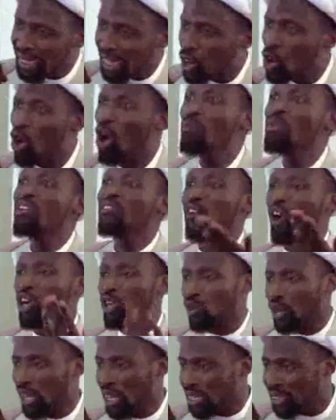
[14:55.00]
they go before
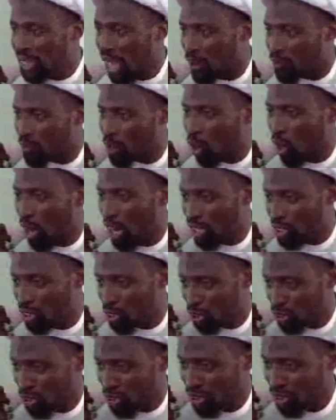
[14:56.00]
you raise up your
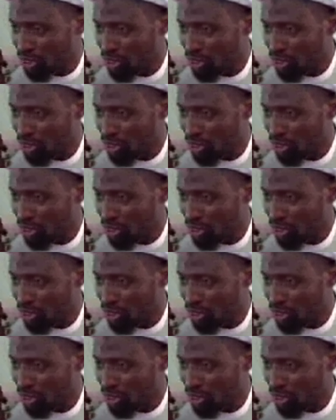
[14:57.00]
heads.